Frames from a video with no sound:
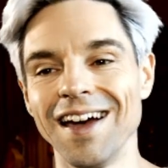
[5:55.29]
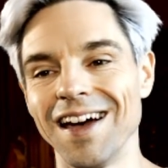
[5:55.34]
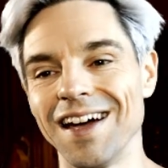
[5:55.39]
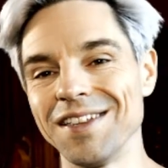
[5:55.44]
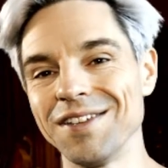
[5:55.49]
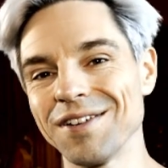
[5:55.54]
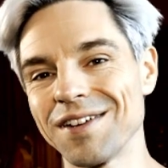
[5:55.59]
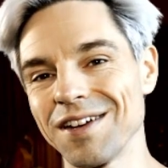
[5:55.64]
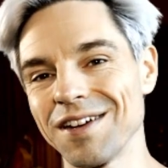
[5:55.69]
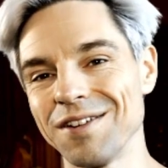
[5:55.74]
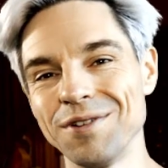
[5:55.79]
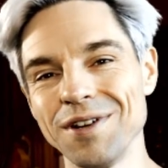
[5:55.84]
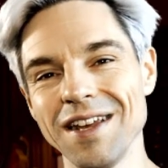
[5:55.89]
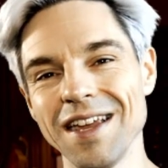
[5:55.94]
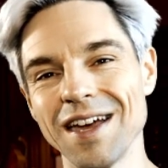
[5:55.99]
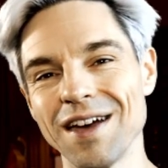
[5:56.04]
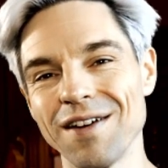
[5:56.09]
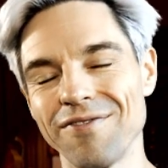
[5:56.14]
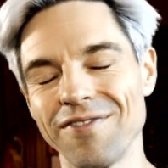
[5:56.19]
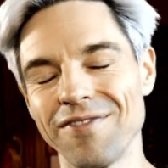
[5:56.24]
and you can
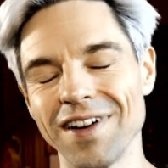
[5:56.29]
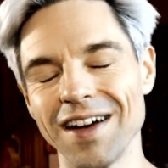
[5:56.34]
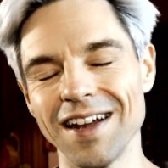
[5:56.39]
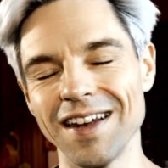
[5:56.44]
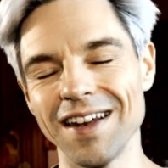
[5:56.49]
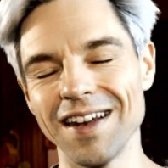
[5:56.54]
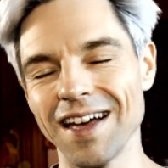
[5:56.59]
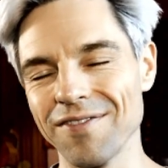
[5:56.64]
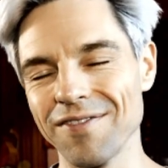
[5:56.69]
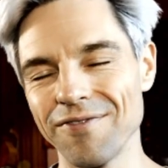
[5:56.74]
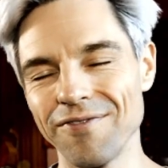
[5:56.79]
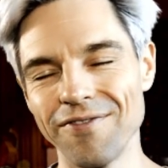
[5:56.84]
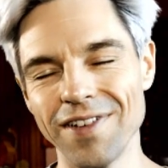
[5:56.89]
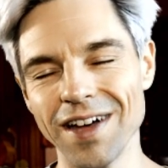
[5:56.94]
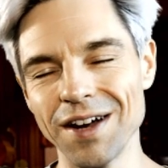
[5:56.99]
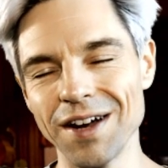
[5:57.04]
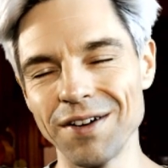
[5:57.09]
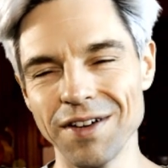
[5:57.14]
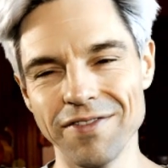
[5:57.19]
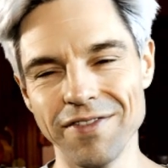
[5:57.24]
really have like
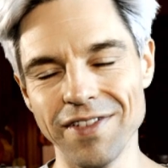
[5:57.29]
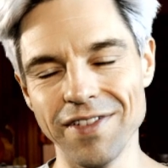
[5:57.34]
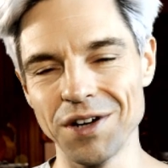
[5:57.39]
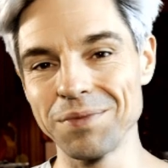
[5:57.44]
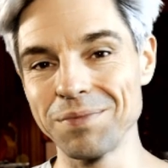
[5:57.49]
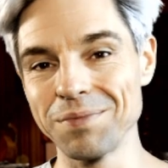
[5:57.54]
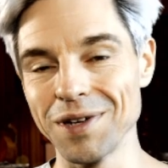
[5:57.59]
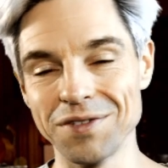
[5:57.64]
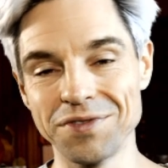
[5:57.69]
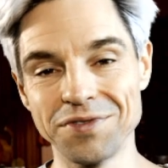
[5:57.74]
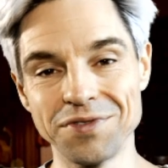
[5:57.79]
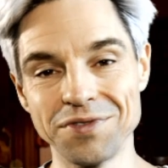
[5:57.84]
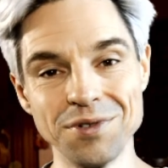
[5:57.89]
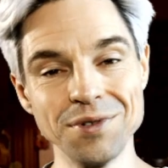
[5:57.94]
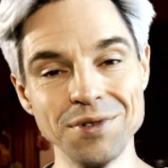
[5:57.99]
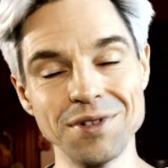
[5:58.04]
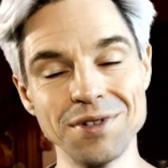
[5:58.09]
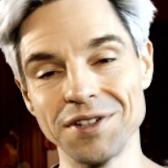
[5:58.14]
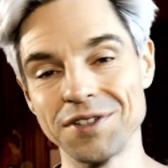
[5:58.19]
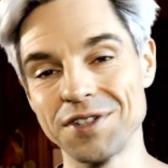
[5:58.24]
very, very bad
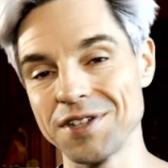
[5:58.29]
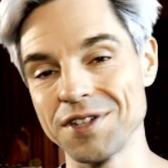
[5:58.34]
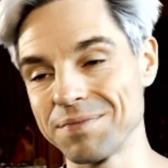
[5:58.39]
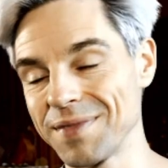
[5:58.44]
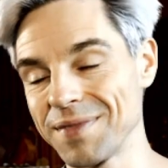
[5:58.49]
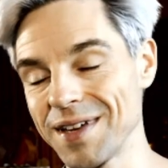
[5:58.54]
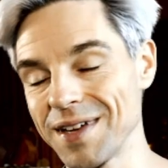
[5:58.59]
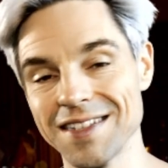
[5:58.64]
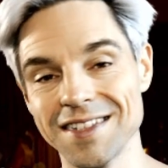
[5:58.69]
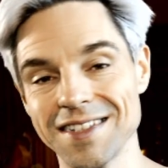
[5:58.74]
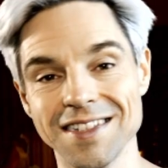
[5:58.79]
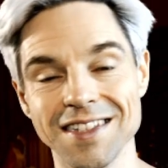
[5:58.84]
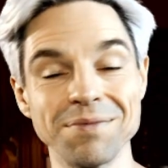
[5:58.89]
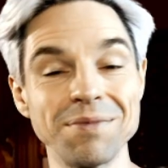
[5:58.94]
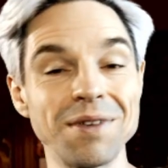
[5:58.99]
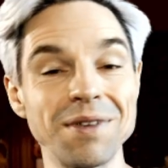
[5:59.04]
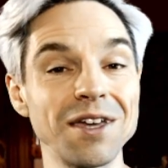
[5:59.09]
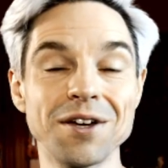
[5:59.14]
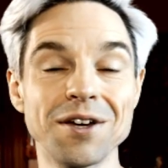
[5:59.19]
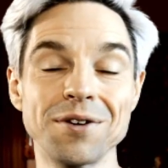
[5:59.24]
footage and make
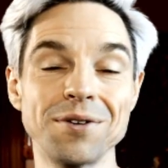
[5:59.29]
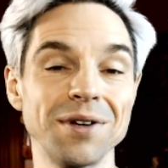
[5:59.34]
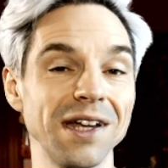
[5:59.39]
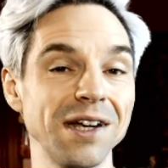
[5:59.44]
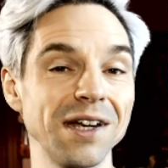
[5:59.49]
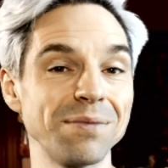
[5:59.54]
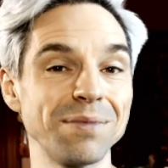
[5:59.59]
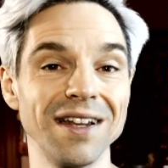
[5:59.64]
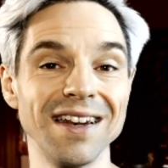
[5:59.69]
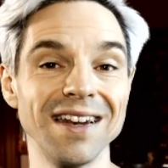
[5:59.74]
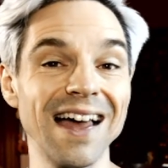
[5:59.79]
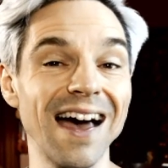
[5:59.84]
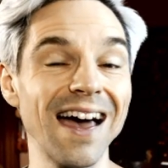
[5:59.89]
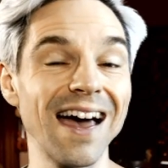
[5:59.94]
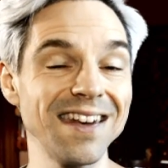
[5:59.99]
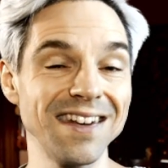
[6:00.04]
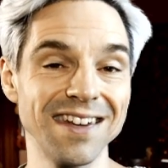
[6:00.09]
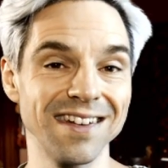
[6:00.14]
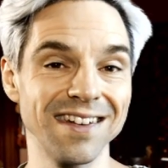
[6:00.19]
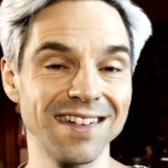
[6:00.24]
some incredible
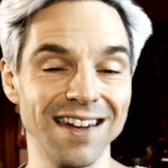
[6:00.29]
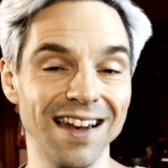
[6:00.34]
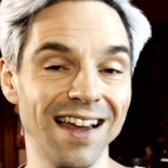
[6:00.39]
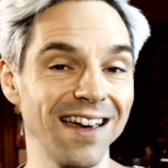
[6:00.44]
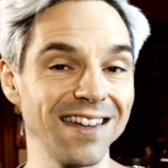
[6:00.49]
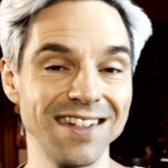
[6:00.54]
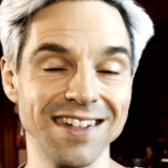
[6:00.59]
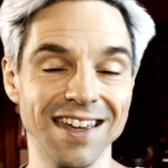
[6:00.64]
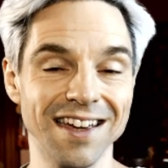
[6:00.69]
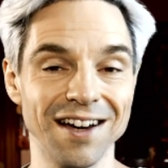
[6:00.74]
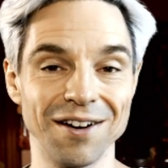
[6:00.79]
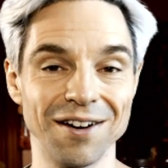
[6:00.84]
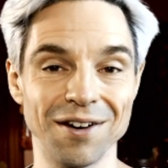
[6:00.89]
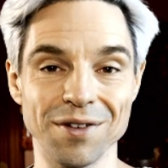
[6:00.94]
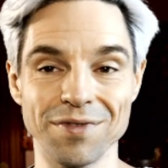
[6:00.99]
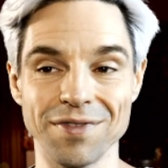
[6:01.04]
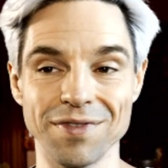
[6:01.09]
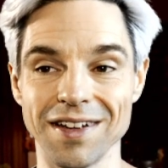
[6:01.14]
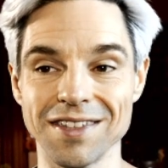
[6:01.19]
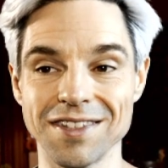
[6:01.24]
lighting out
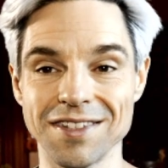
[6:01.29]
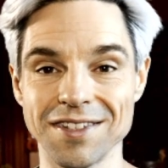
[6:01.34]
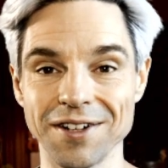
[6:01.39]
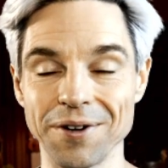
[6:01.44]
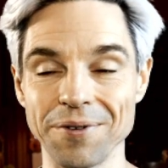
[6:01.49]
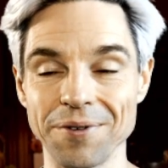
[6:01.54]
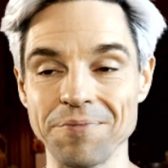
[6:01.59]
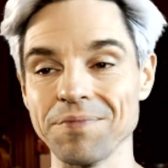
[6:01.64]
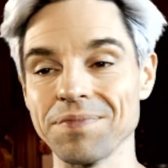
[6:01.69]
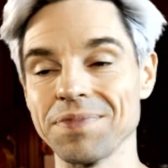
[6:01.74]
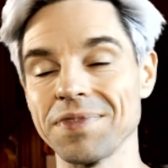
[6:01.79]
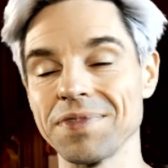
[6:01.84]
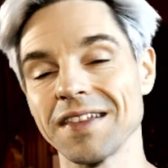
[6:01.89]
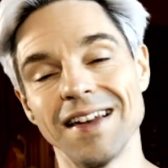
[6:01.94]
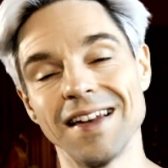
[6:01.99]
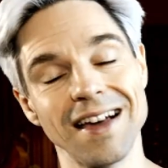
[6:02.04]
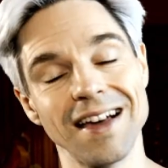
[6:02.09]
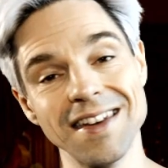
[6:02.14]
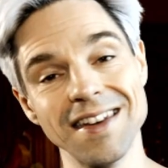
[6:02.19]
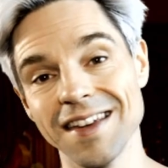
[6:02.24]
of it. So
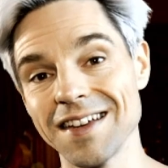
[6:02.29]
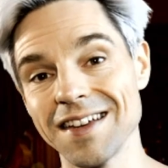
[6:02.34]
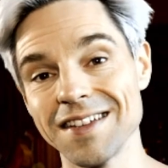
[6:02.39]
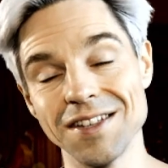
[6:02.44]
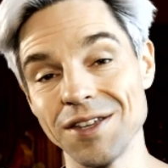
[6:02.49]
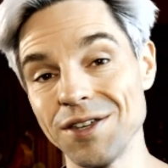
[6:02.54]
lighting is